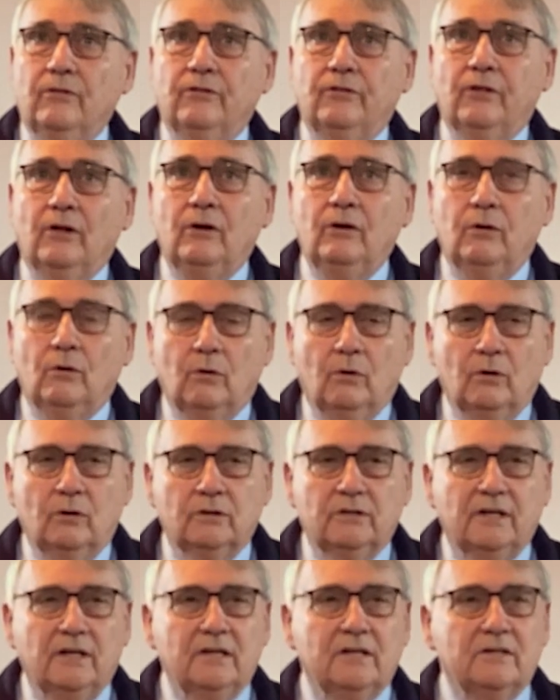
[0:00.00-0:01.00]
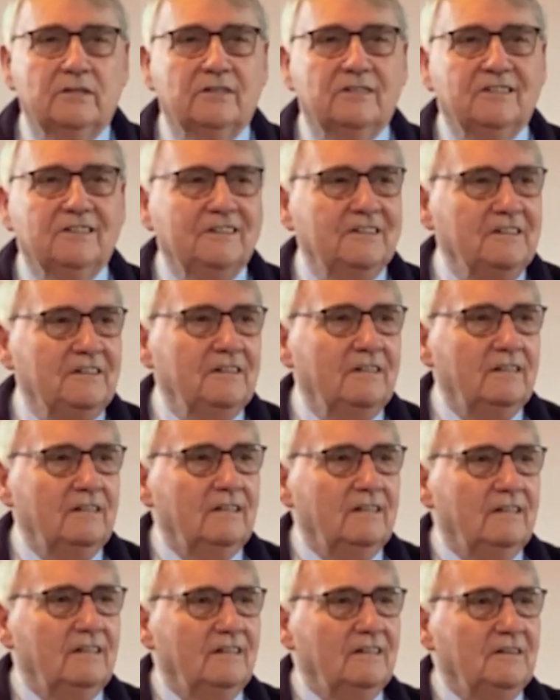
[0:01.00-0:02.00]
The Lord is
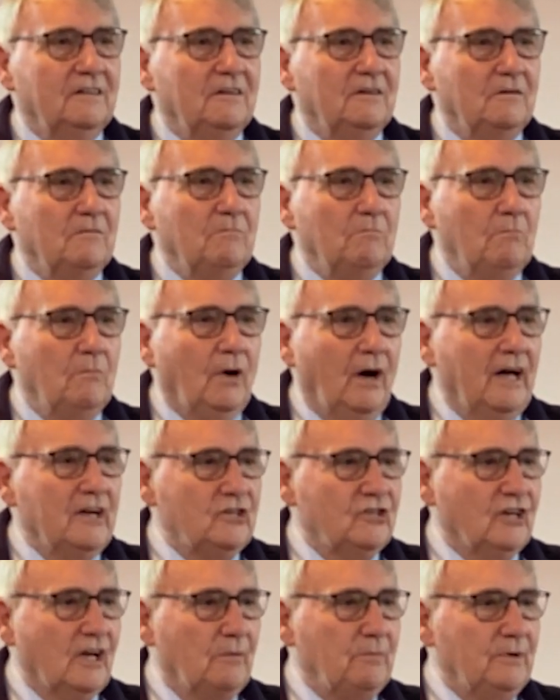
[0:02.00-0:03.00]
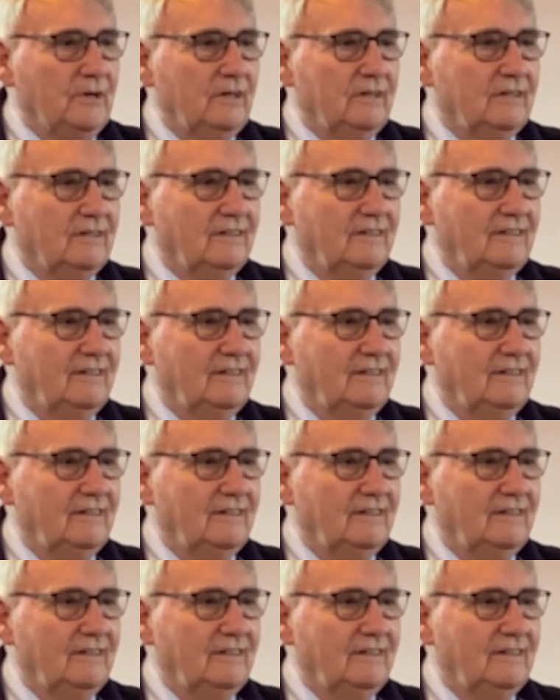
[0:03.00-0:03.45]
my shepherd.